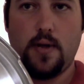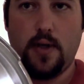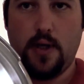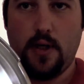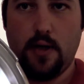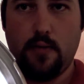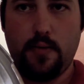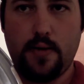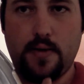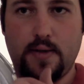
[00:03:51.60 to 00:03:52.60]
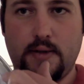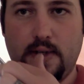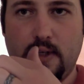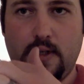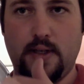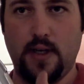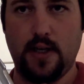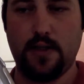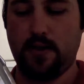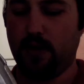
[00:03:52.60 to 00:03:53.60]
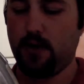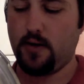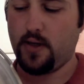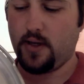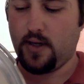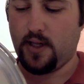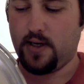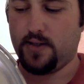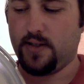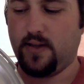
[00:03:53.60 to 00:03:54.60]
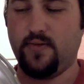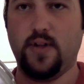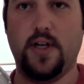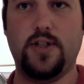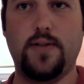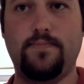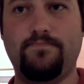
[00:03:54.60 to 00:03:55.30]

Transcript: Yep, see, nice there, and it's sitting flush.